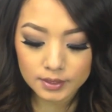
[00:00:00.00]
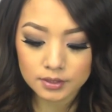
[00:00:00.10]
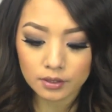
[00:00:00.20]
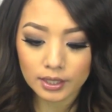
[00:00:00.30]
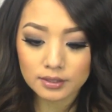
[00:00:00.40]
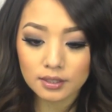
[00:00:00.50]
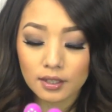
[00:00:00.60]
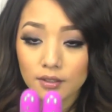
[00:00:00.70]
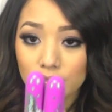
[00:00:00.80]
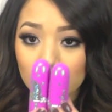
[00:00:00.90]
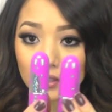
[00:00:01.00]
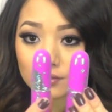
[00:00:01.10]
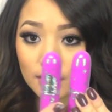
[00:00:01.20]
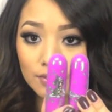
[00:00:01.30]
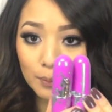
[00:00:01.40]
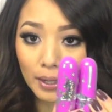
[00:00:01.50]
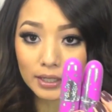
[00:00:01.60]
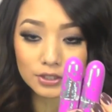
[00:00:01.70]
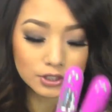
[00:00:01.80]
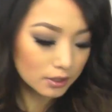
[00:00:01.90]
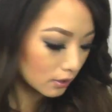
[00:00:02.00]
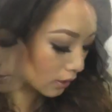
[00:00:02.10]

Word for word: So I love, love, love the packaging.